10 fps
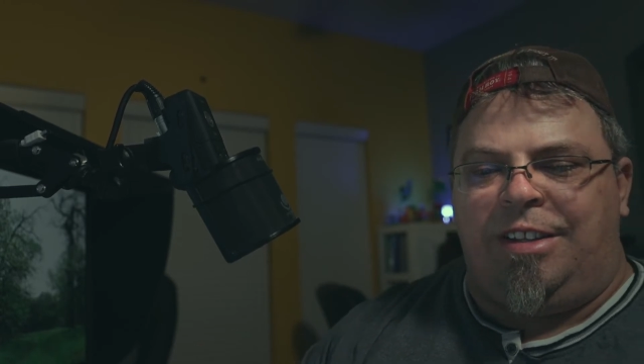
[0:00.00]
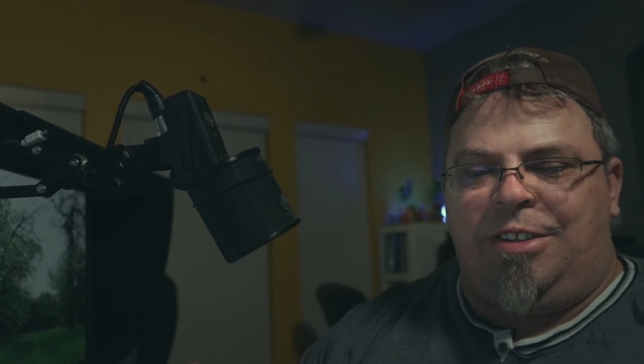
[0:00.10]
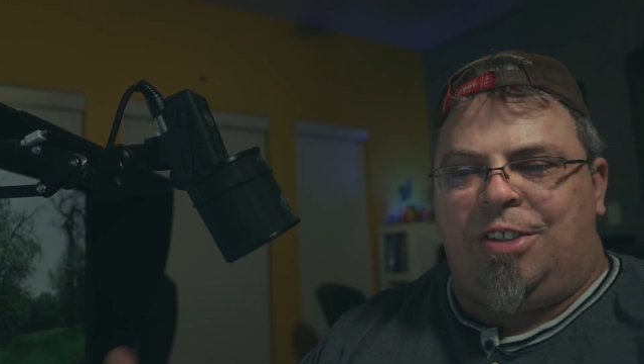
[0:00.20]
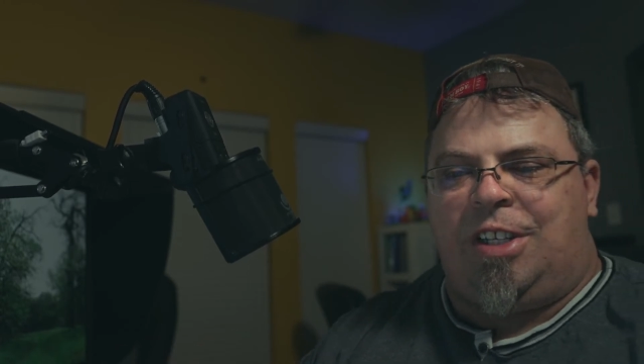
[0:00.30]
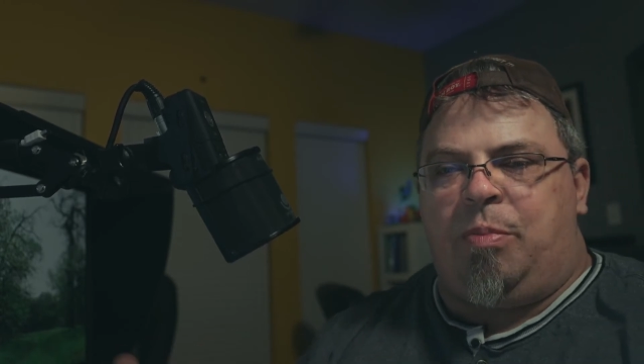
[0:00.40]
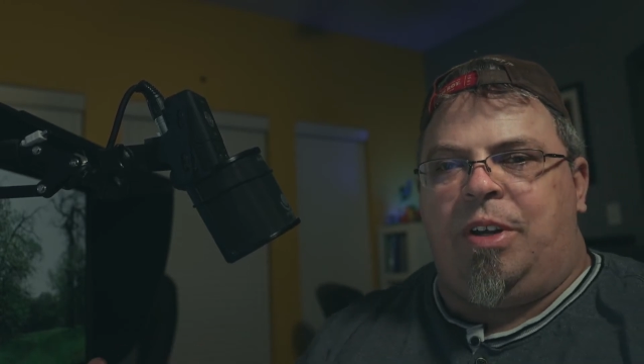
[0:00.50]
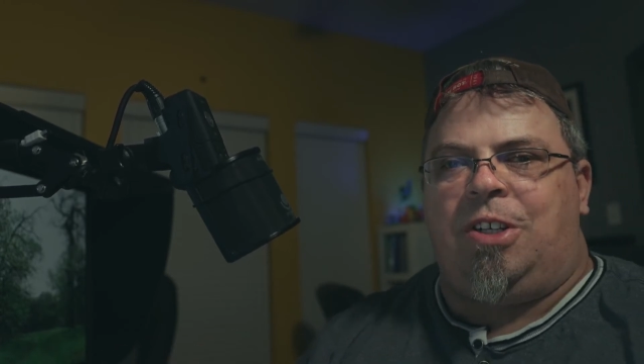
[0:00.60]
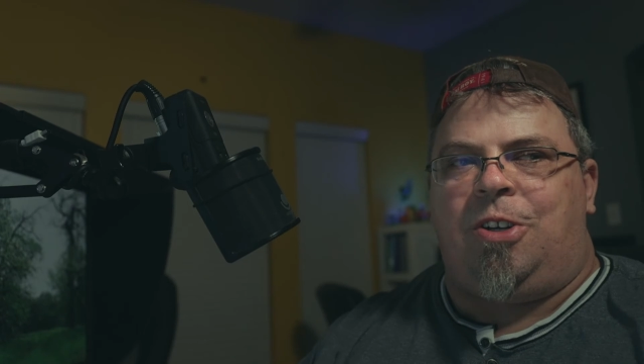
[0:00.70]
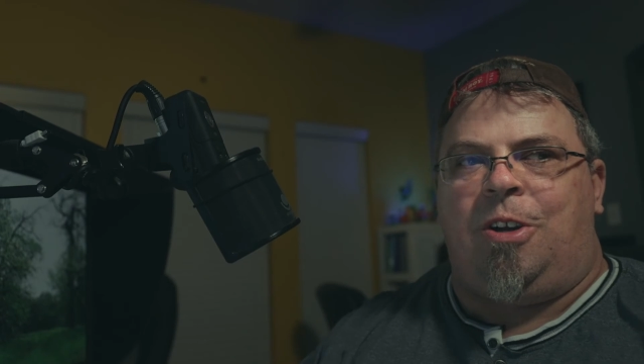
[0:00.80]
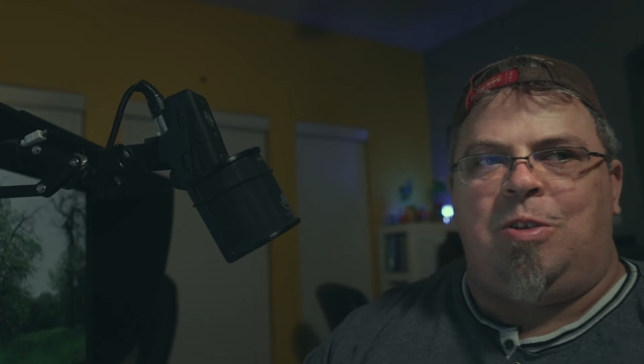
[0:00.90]
little
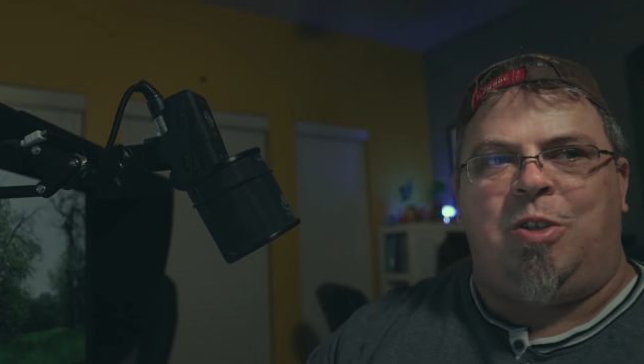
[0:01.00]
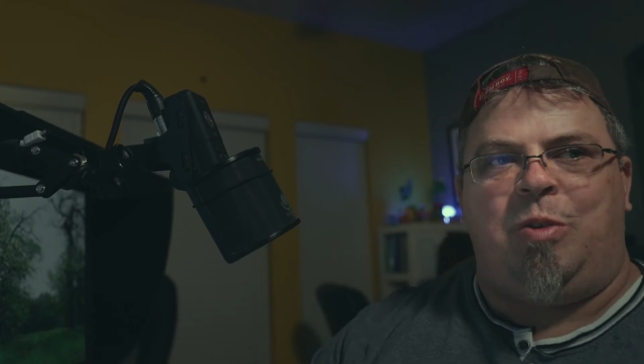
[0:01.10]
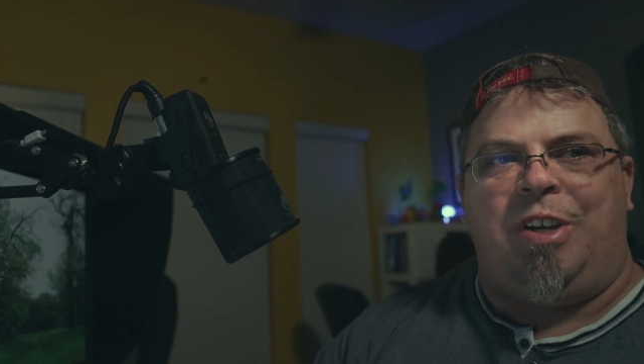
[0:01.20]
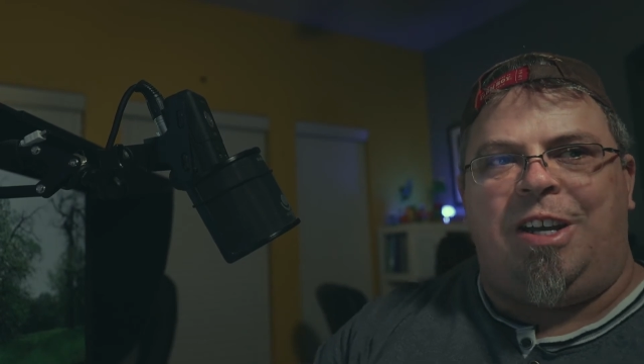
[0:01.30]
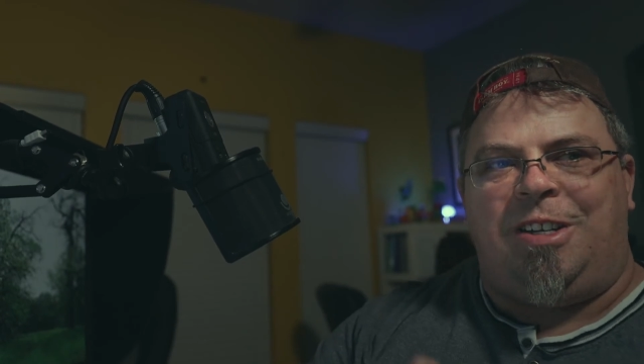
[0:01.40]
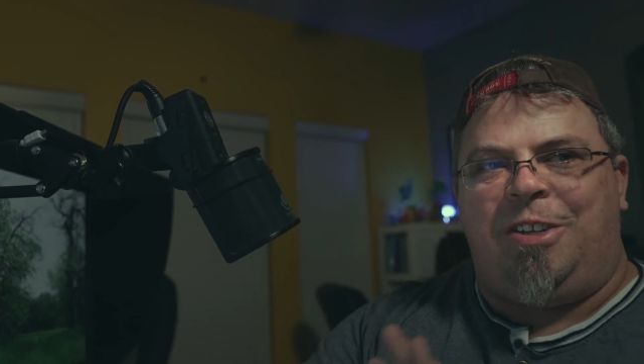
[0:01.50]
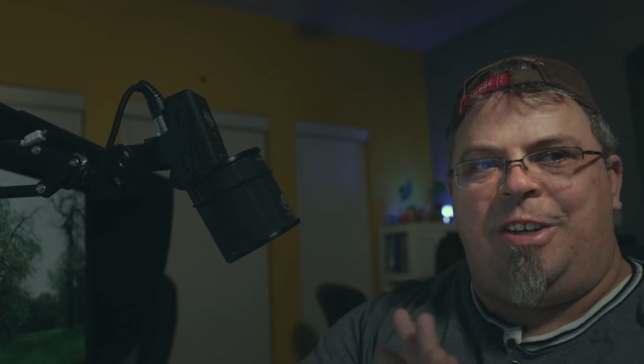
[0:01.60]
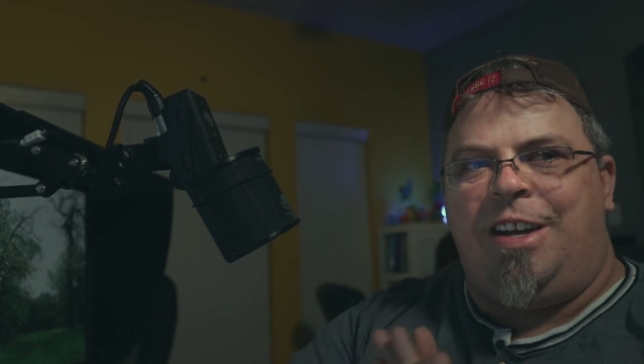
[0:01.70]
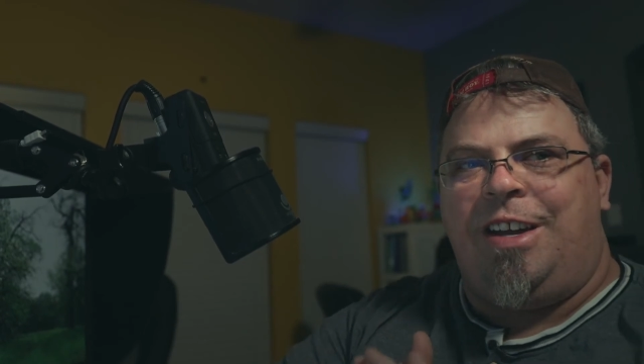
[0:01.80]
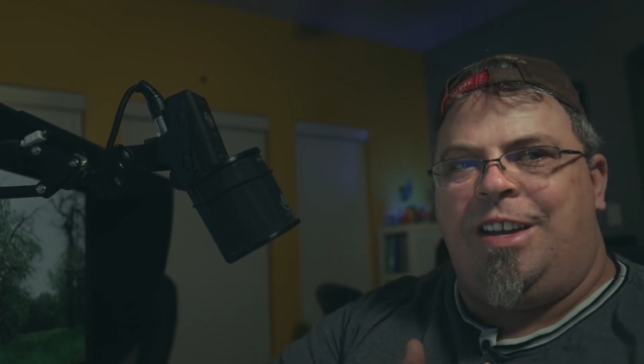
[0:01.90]
stepping stones till we get to
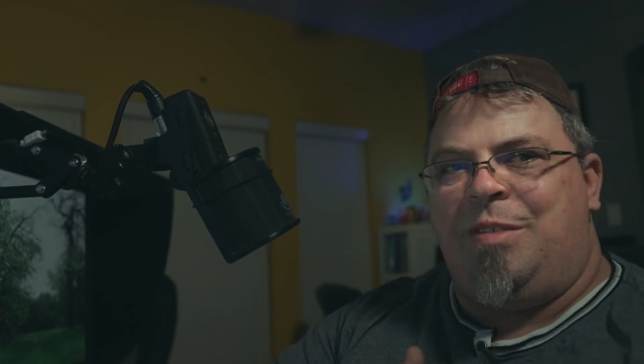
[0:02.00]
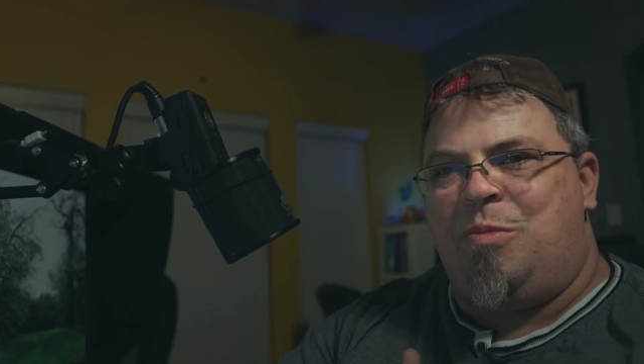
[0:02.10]
the